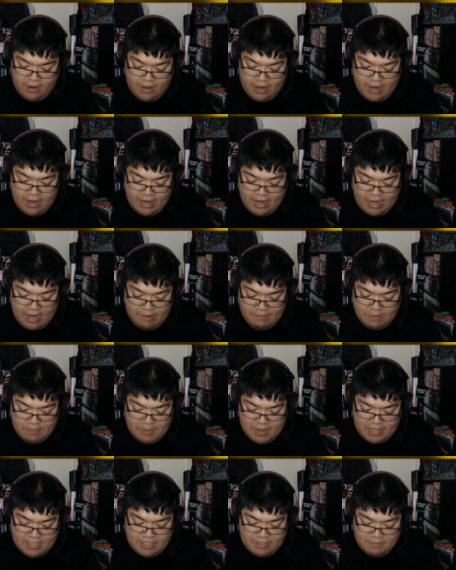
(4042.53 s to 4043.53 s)
I'm
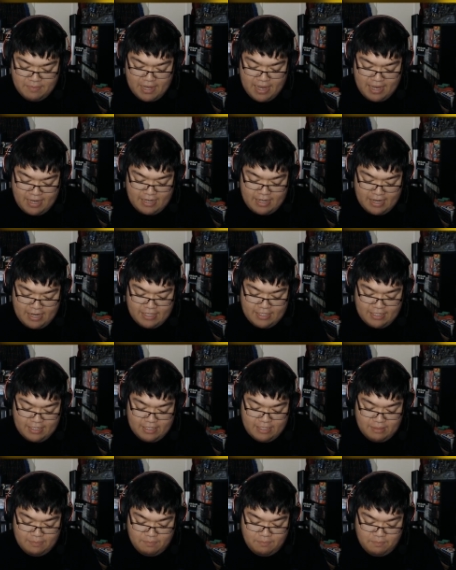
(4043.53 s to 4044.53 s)
about to make
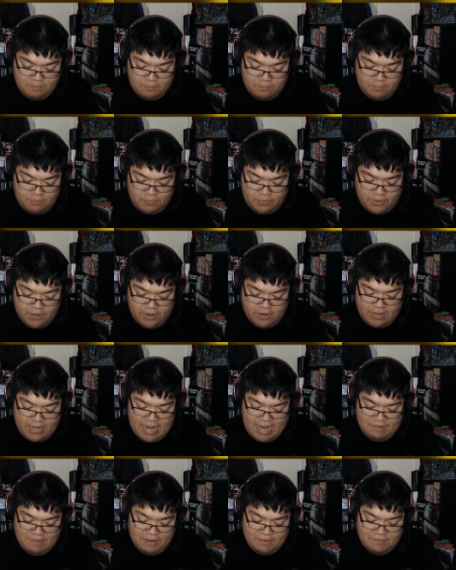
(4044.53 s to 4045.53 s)
either pro
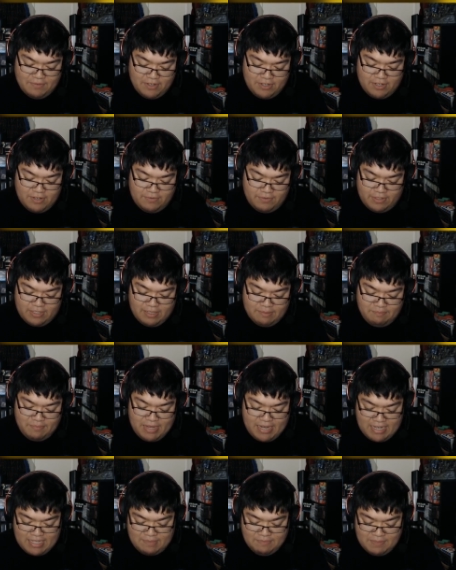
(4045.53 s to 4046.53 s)
gamer move or the
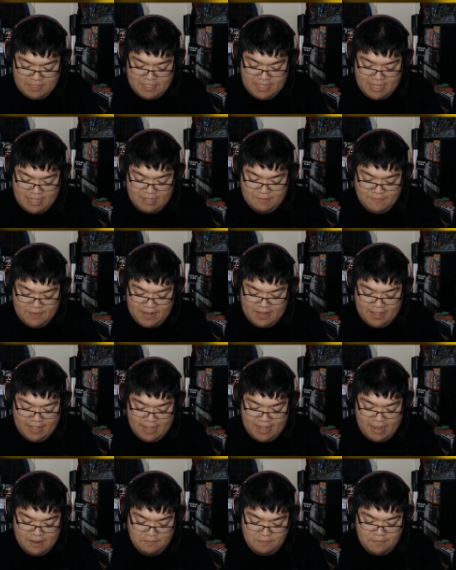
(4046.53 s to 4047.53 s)
biggest mistake of my
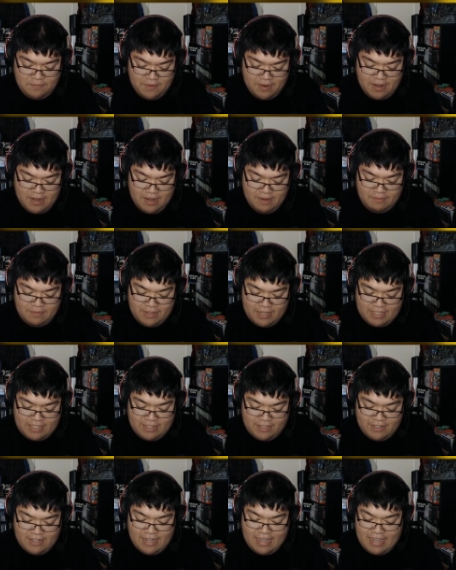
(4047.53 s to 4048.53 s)
life. Let's
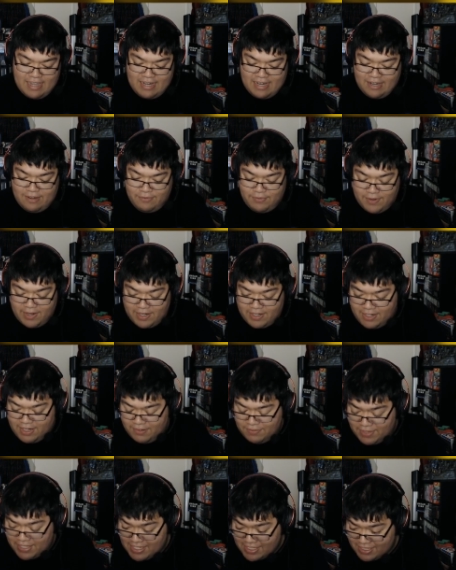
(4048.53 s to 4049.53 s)
go ahead and fire off
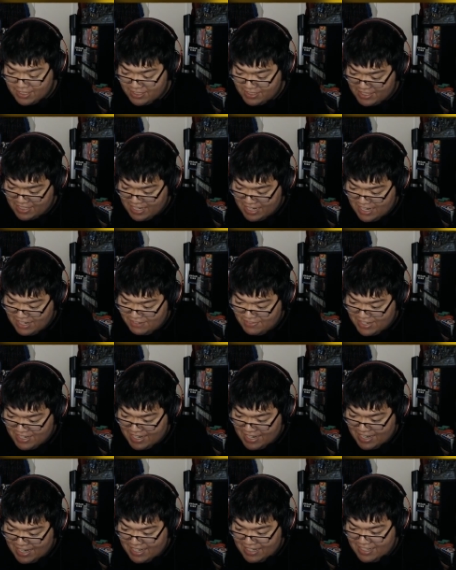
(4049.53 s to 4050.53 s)
this close
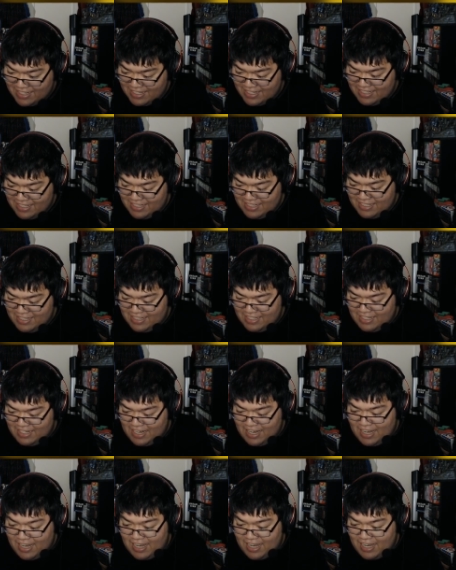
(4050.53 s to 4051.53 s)
combat.
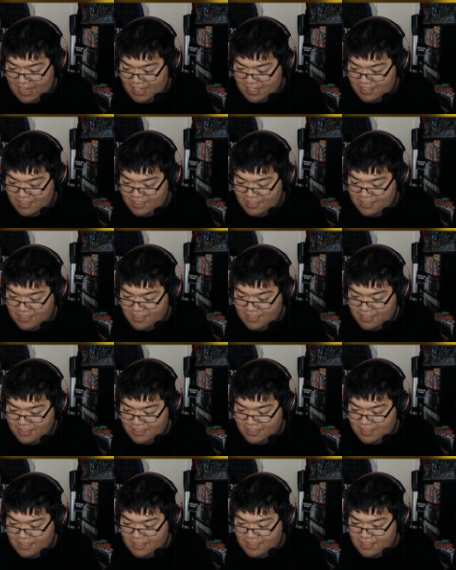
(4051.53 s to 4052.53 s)
Uh,
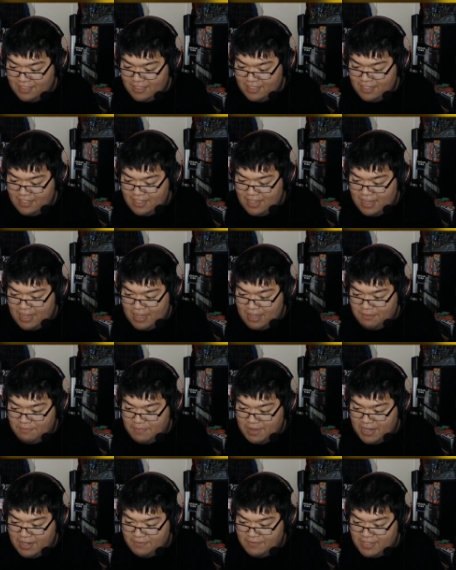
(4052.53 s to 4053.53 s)
I have
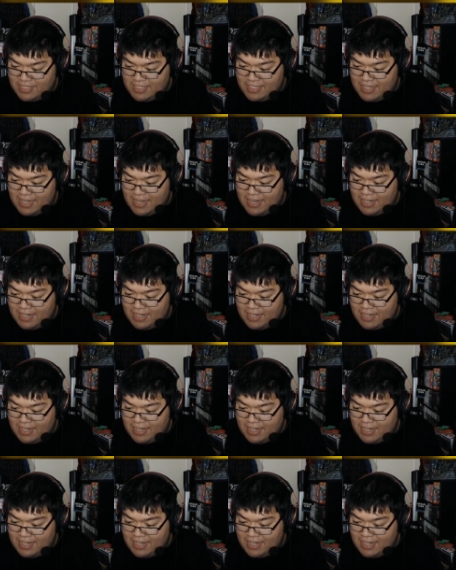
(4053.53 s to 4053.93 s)
made a mistake.